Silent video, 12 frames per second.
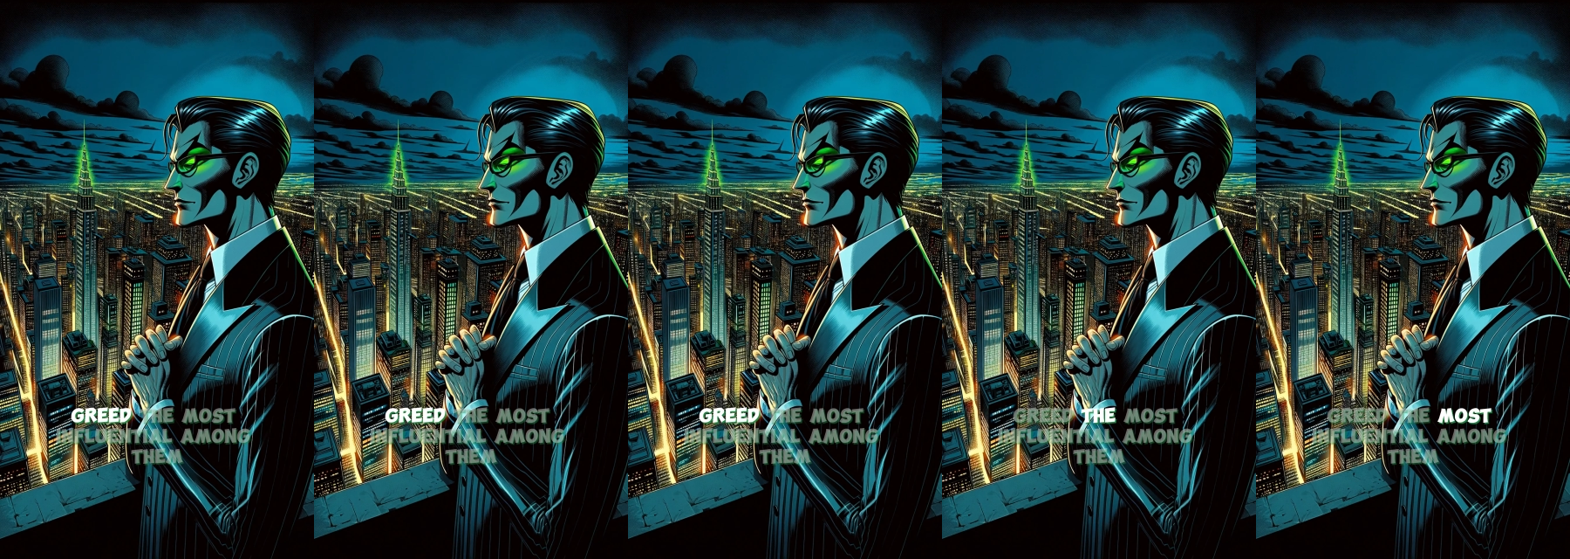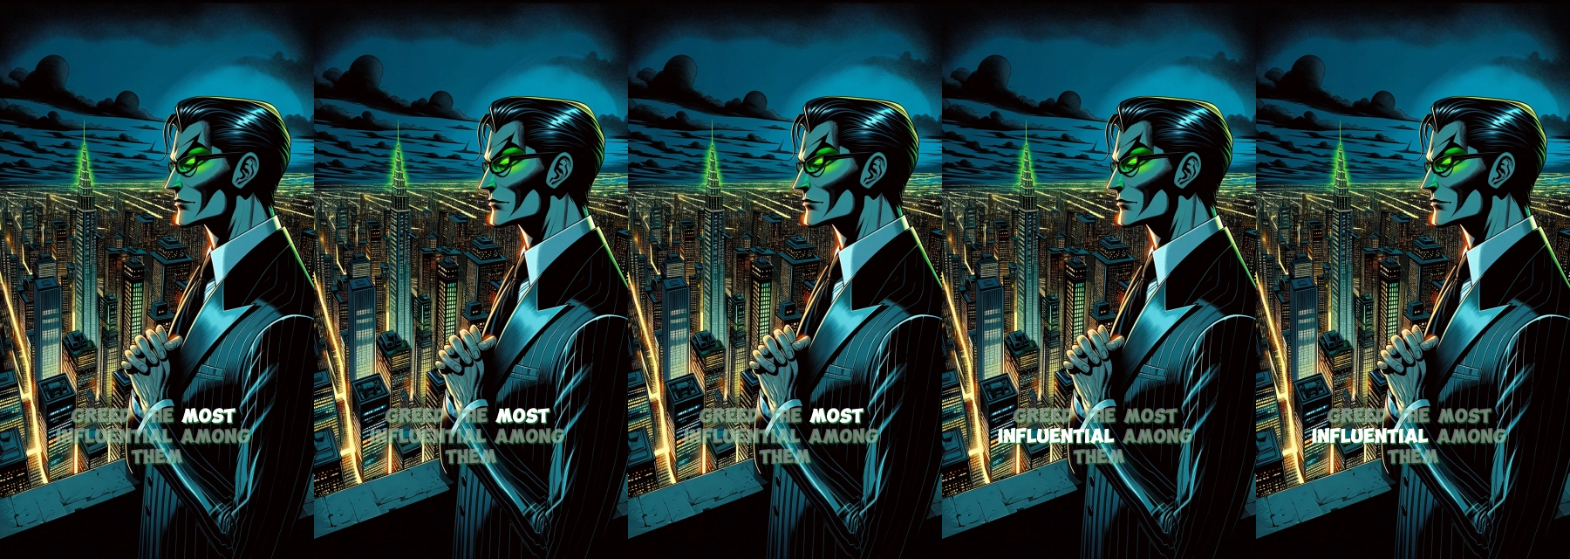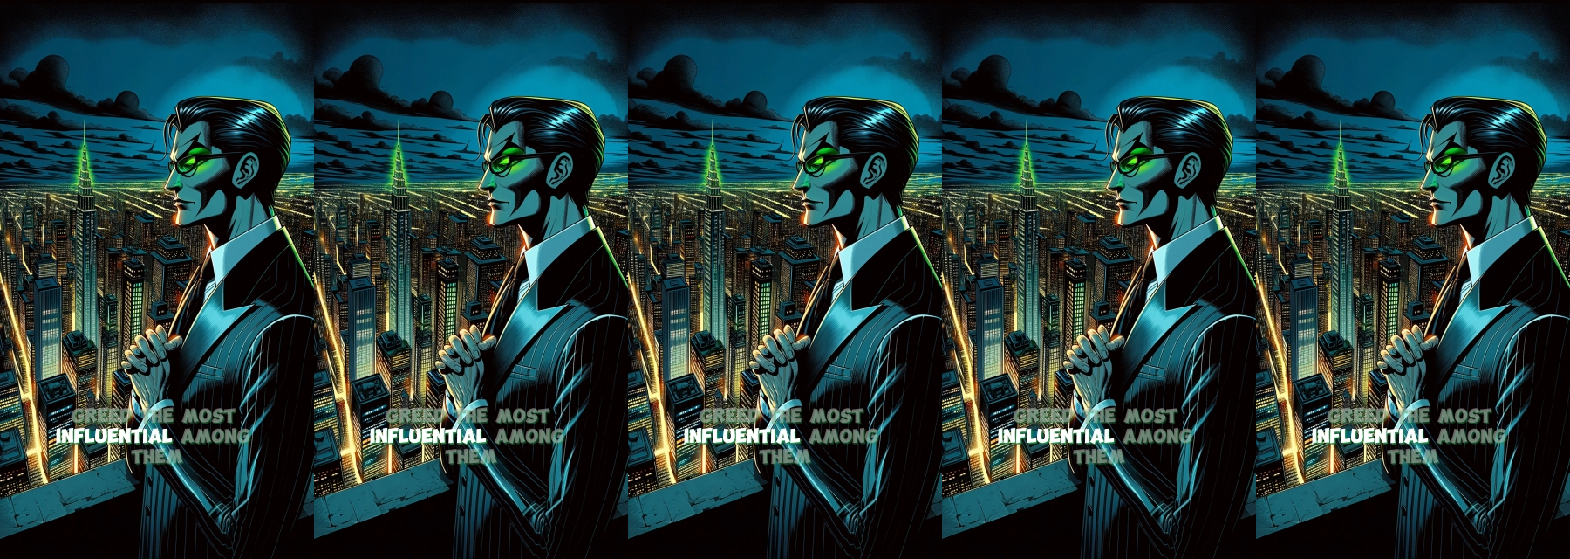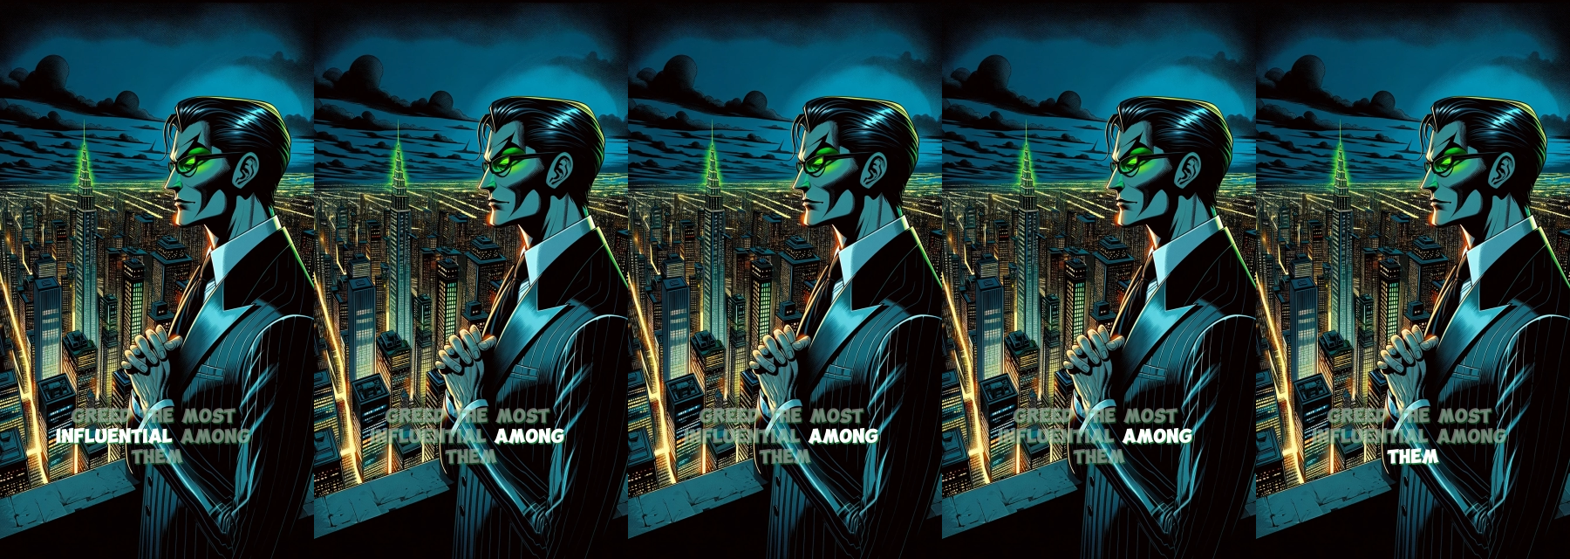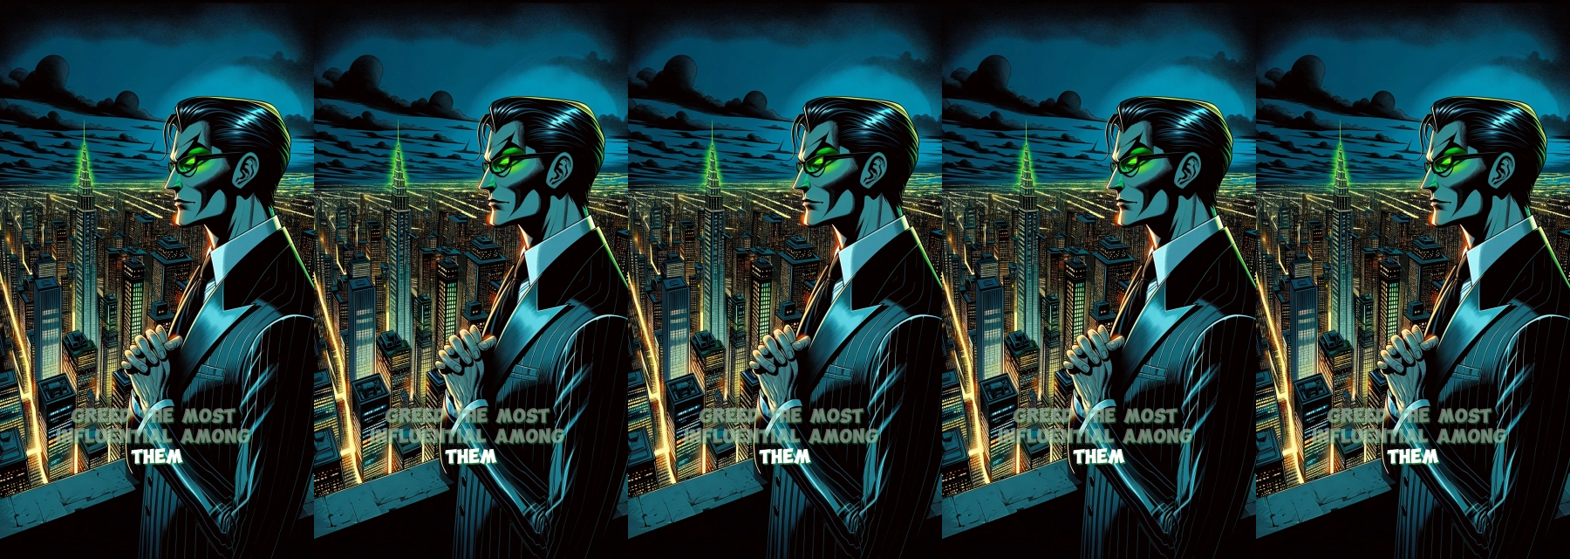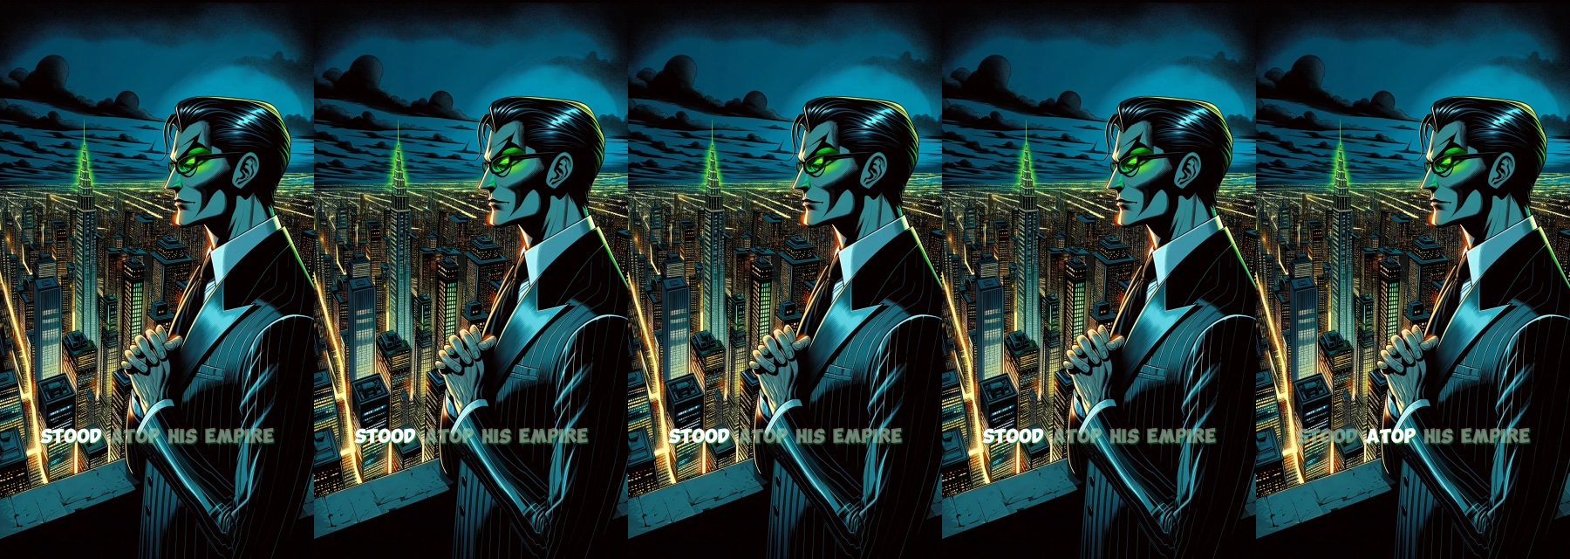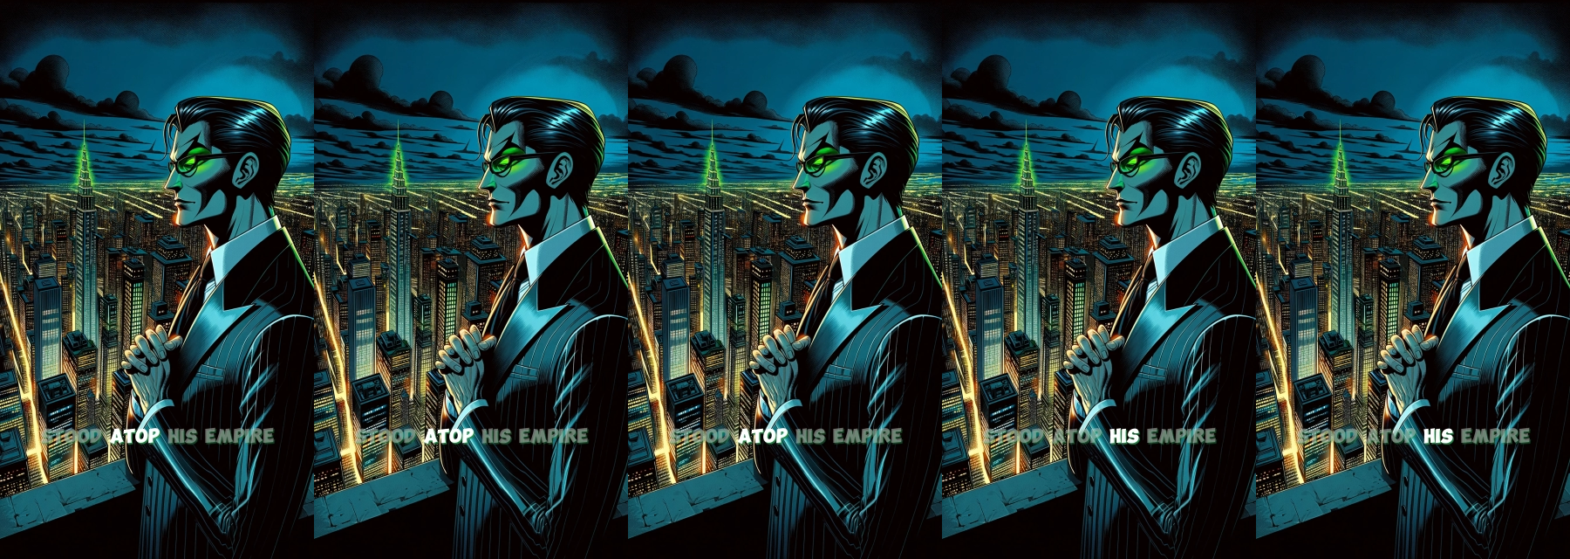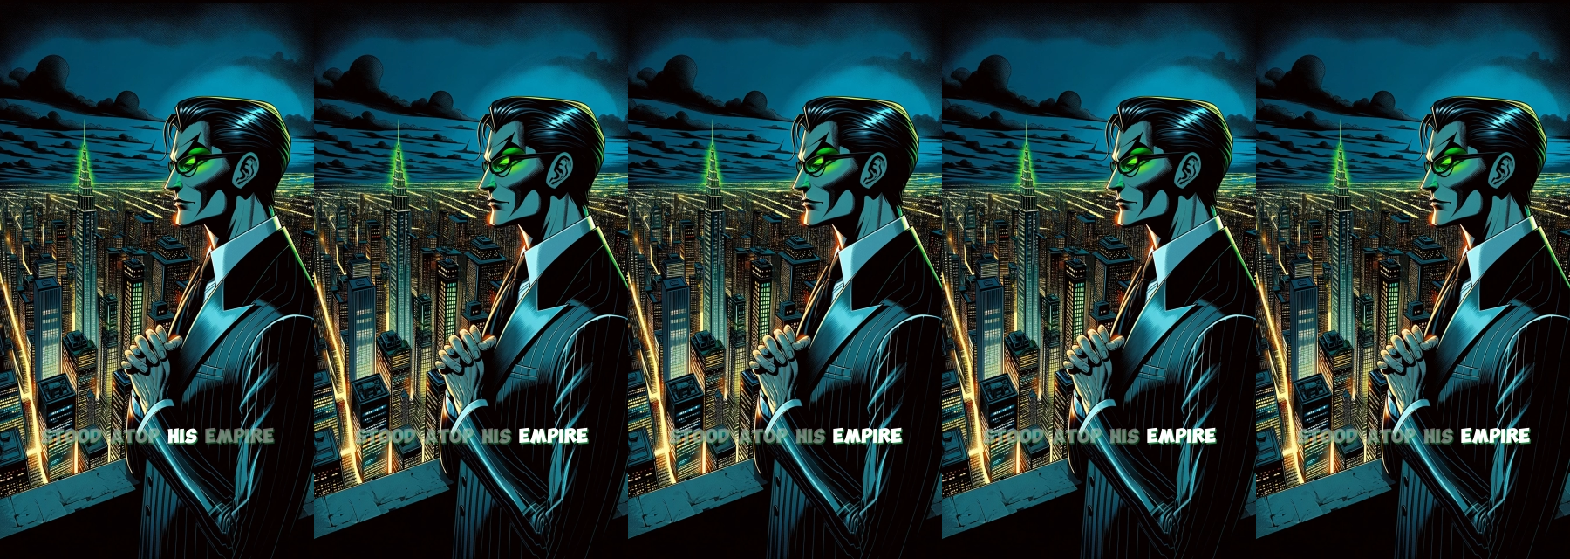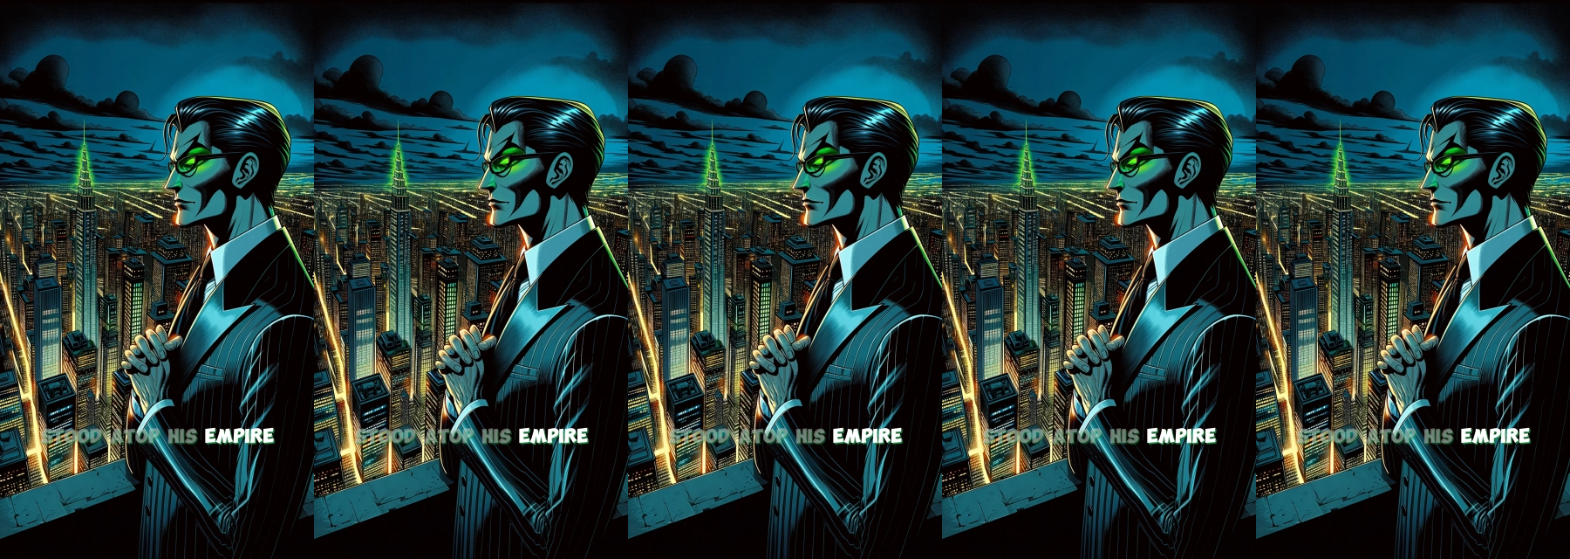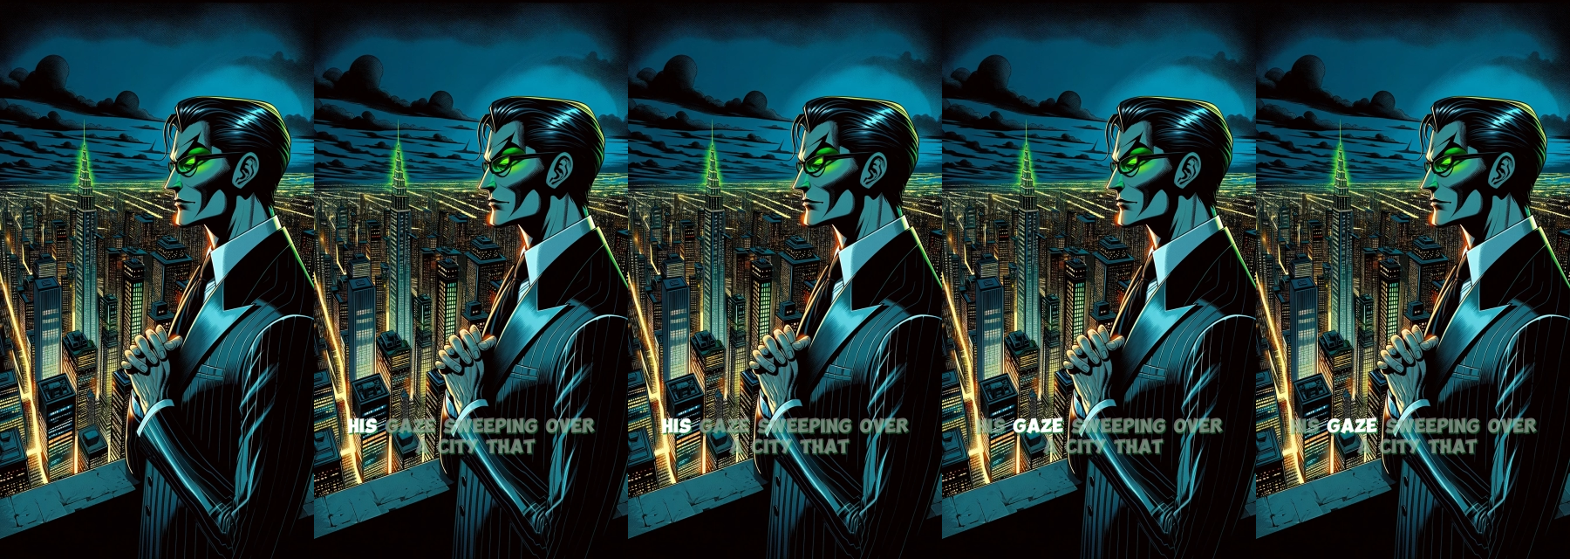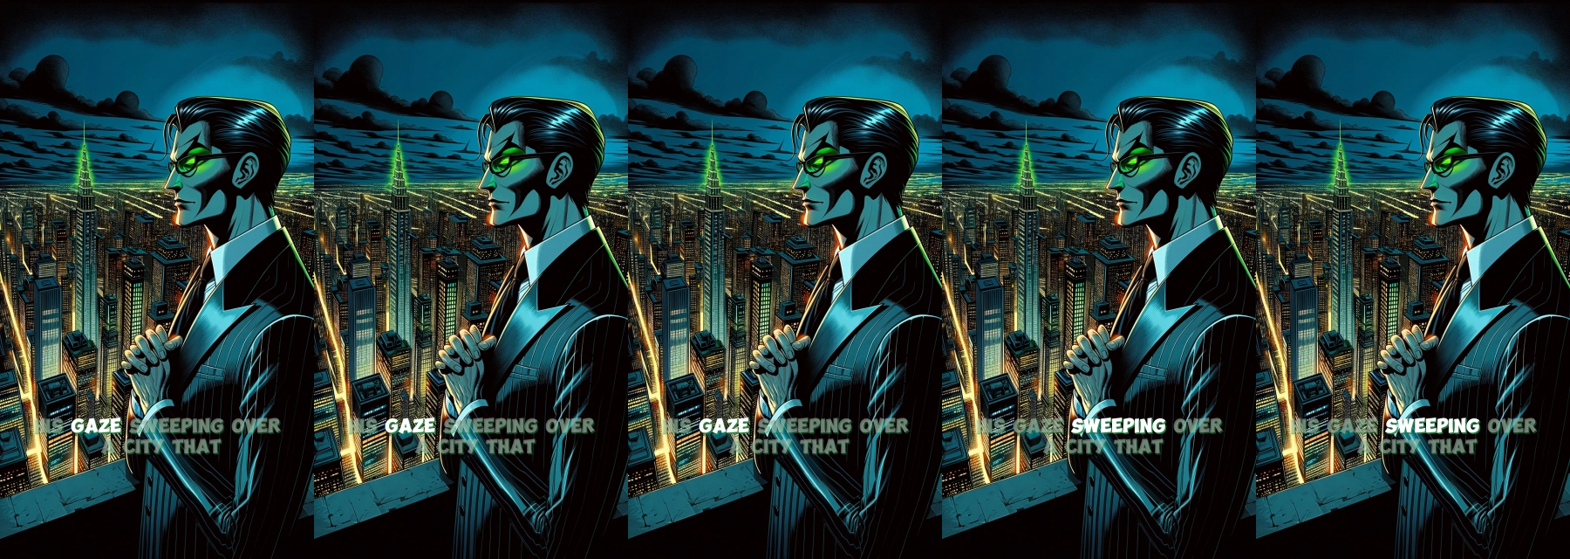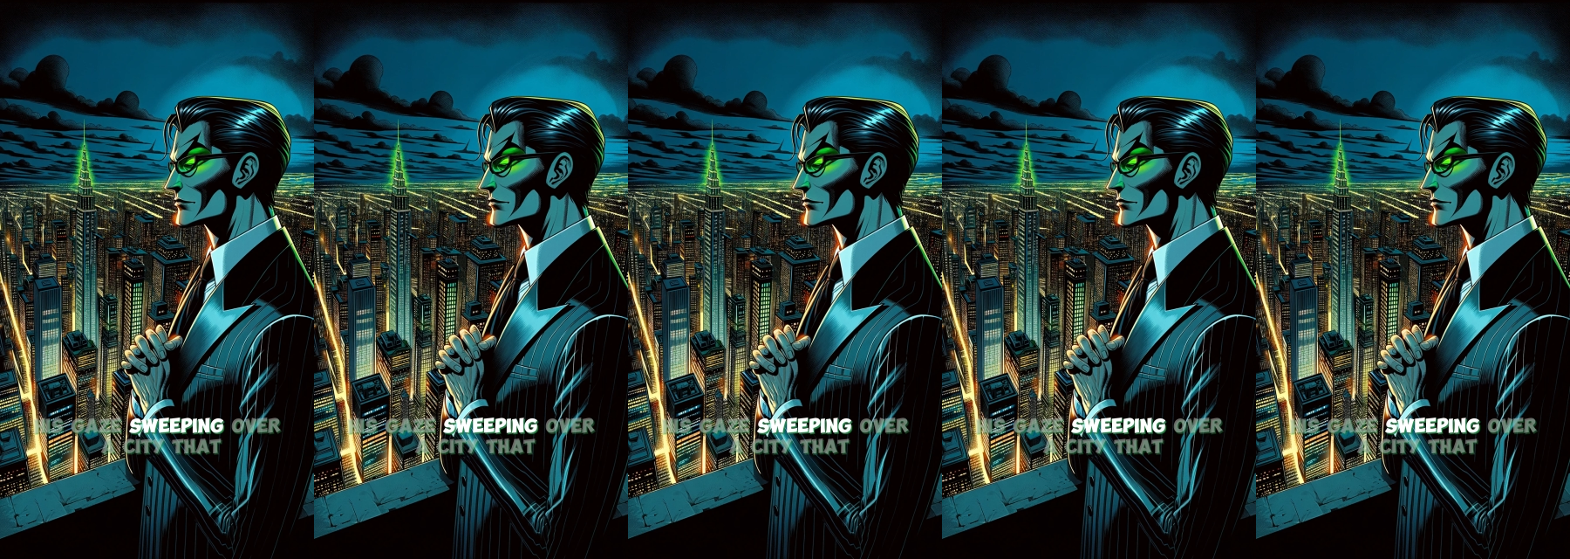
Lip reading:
Nobody's mouth can be seen.